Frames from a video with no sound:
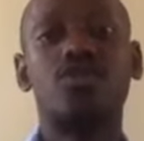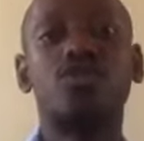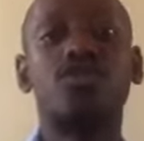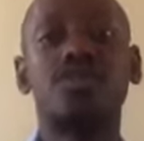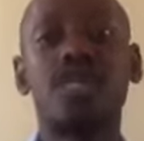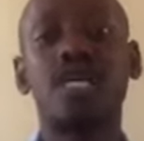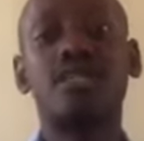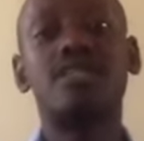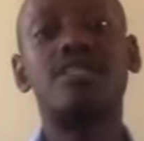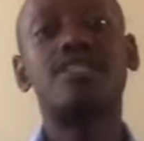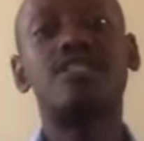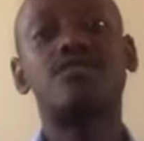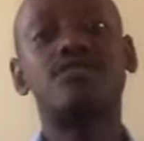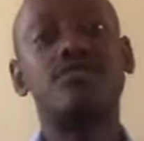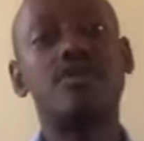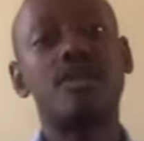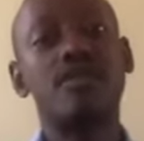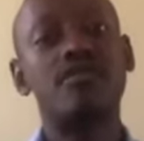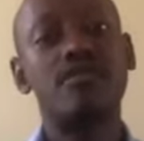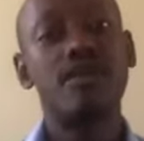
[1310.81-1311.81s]
to start this
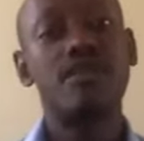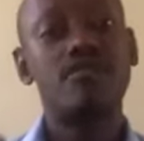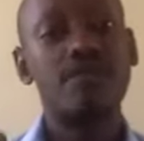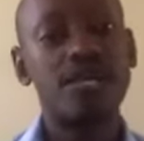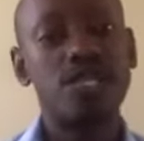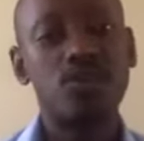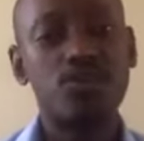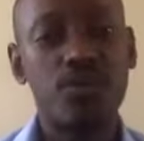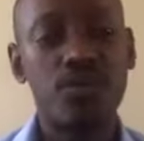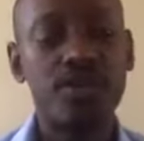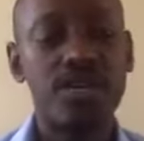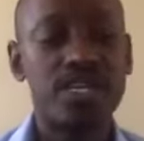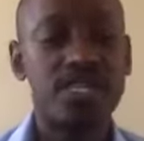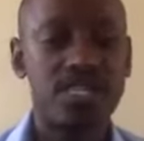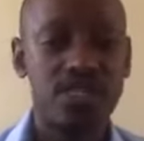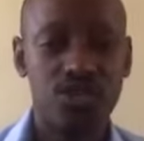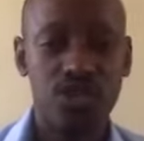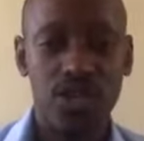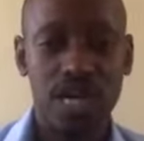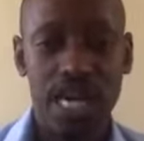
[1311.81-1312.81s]
very, very first
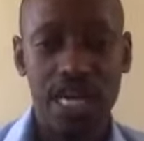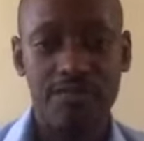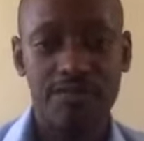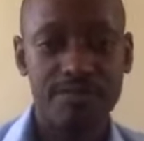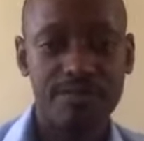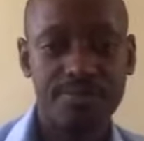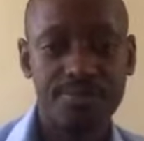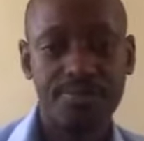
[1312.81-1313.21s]
project in your life,